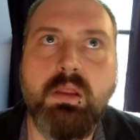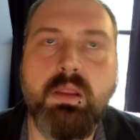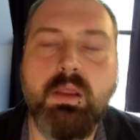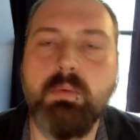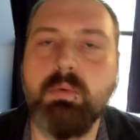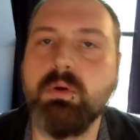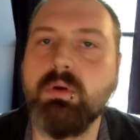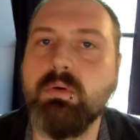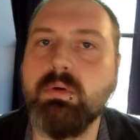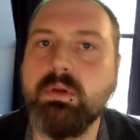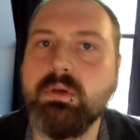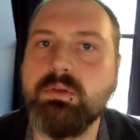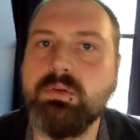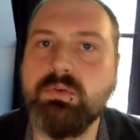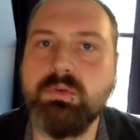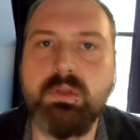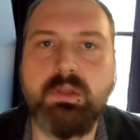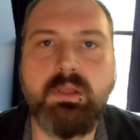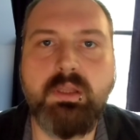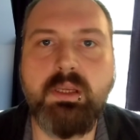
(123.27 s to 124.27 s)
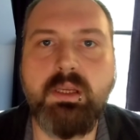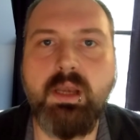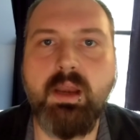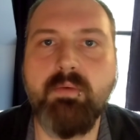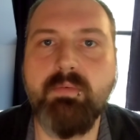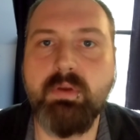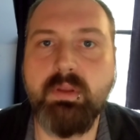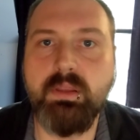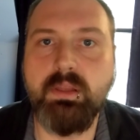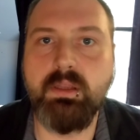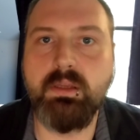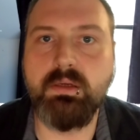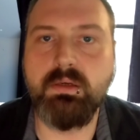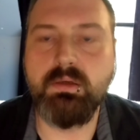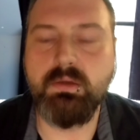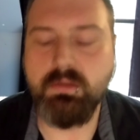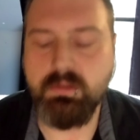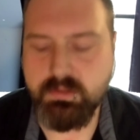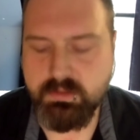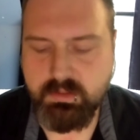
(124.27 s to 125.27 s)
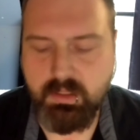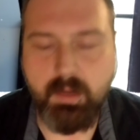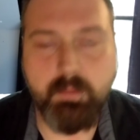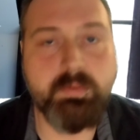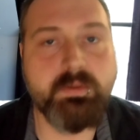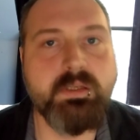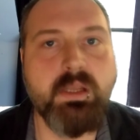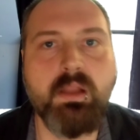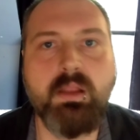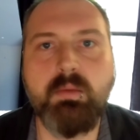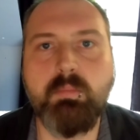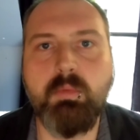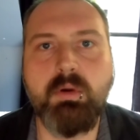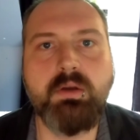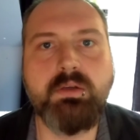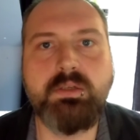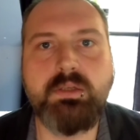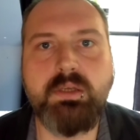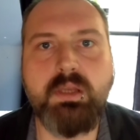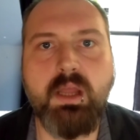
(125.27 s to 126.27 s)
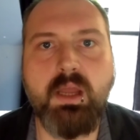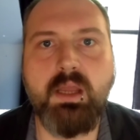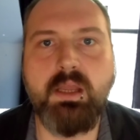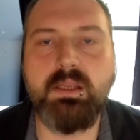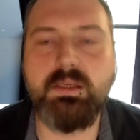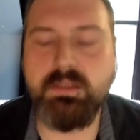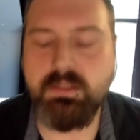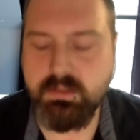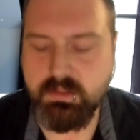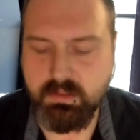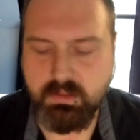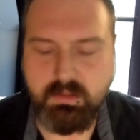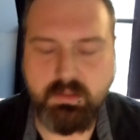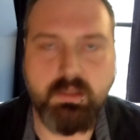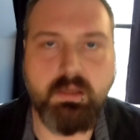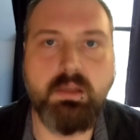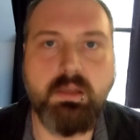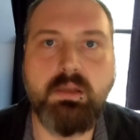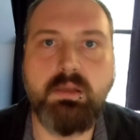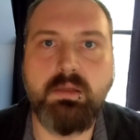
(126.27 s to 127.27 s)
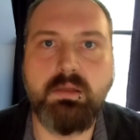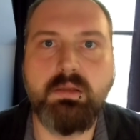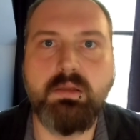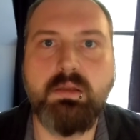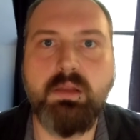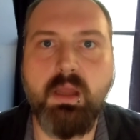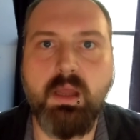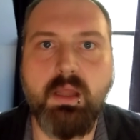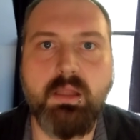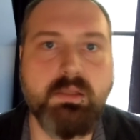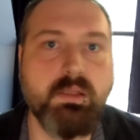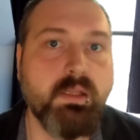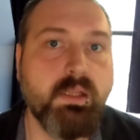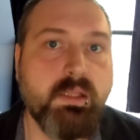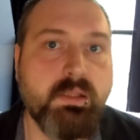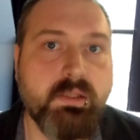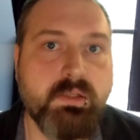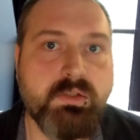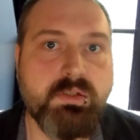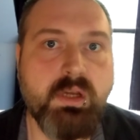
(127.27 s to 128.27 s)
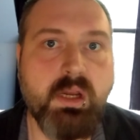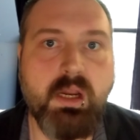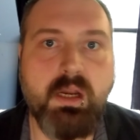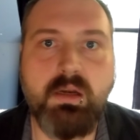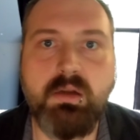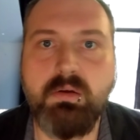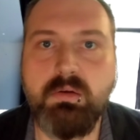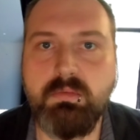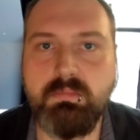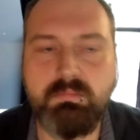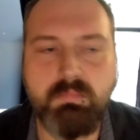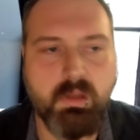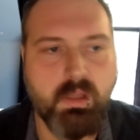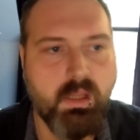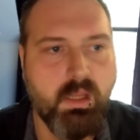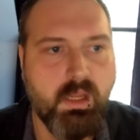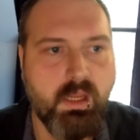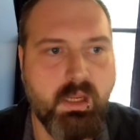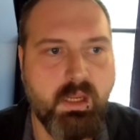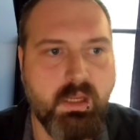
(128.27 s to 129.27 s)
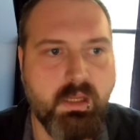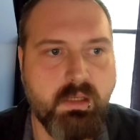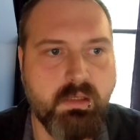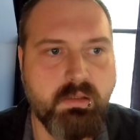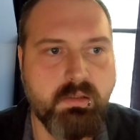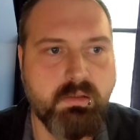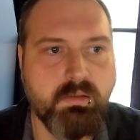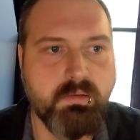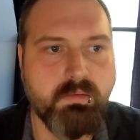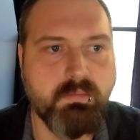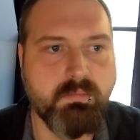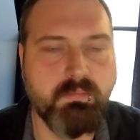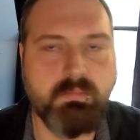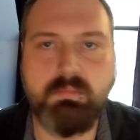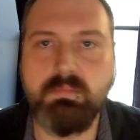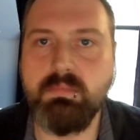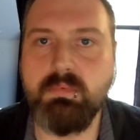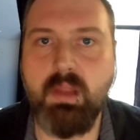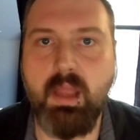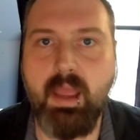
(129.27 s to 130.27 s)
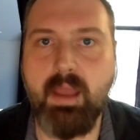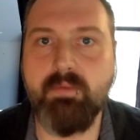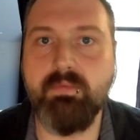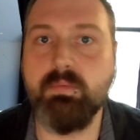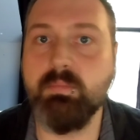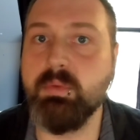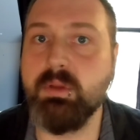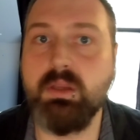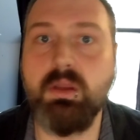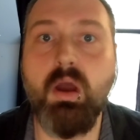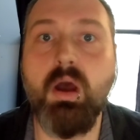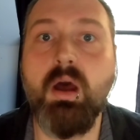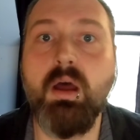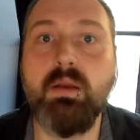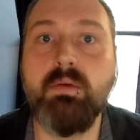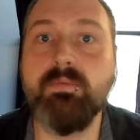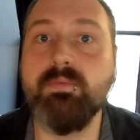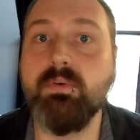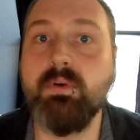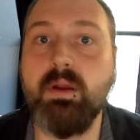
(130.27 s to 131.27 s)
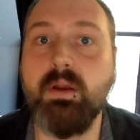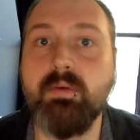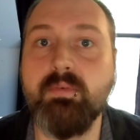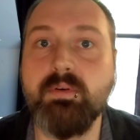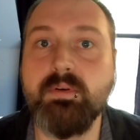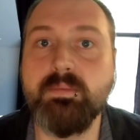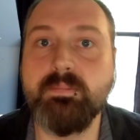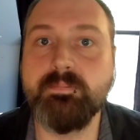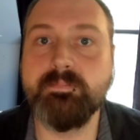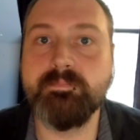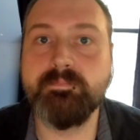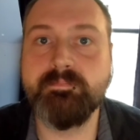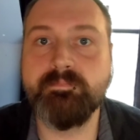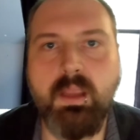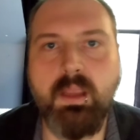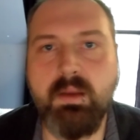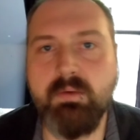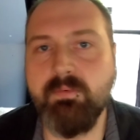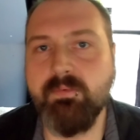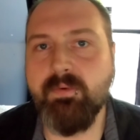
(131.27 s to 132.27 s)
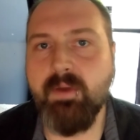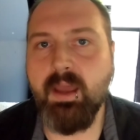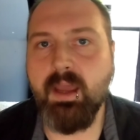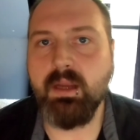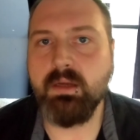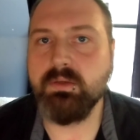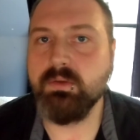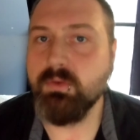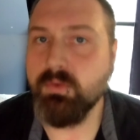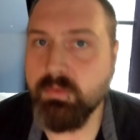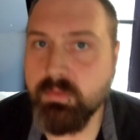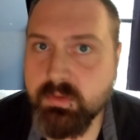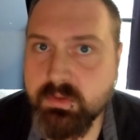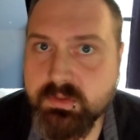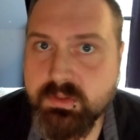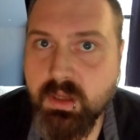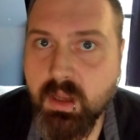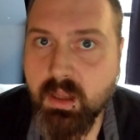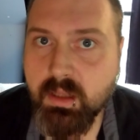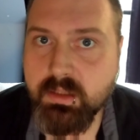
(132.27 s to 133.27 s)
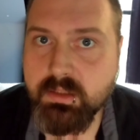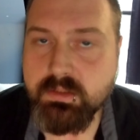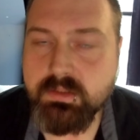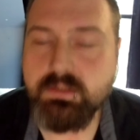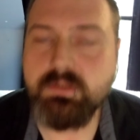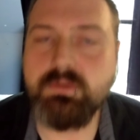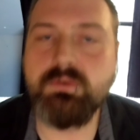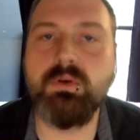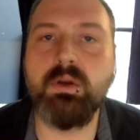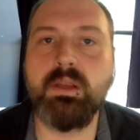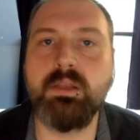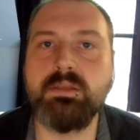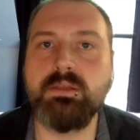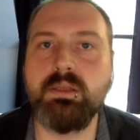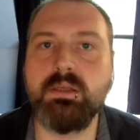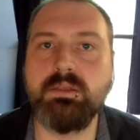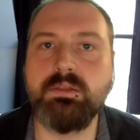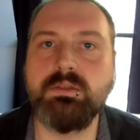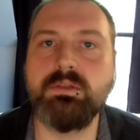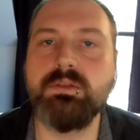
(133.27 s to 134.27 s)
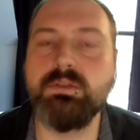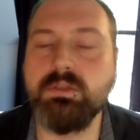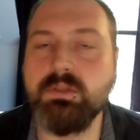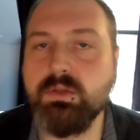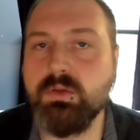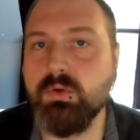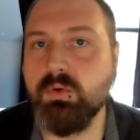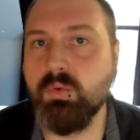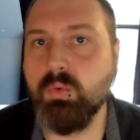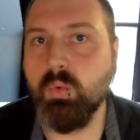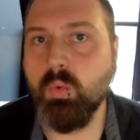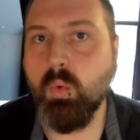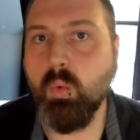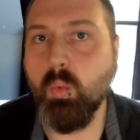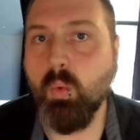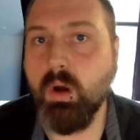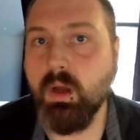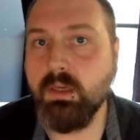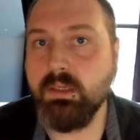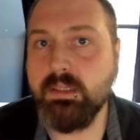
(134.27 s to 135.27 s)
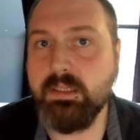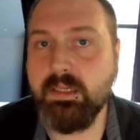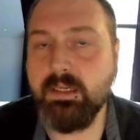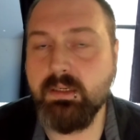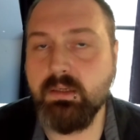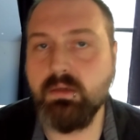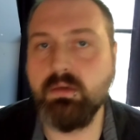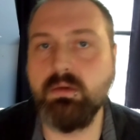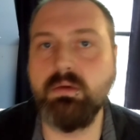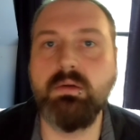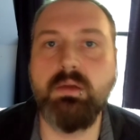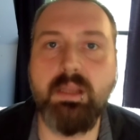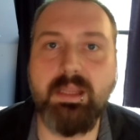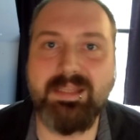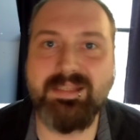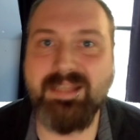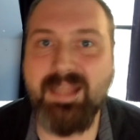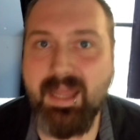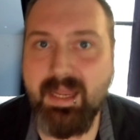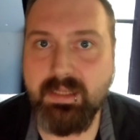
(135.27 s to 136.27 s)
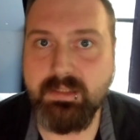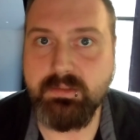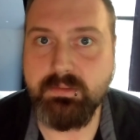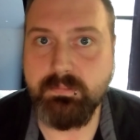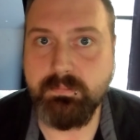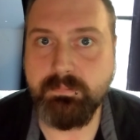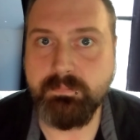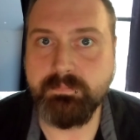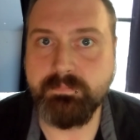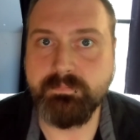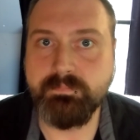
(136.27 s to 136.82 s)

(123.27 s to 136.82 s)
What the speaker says: they were going to delete everything, stop selling merchandise, delete the channel, and have it be gone forever. In fact, Unus Annus translates to 1 year in Latin.